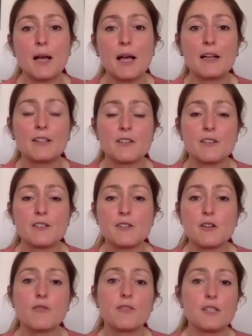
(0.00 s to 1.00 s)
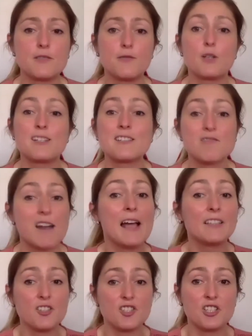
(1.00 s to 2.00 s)
and service for
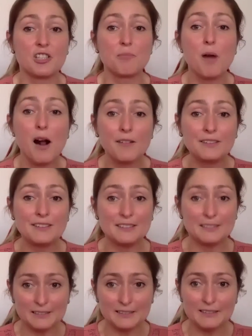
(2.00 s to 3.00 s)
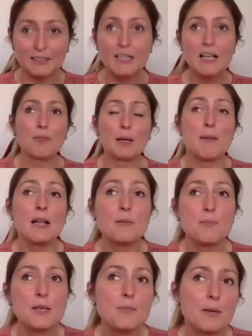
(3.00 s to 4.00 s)
strategic marketing. But many
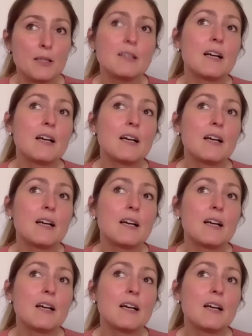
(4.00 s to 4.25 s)
people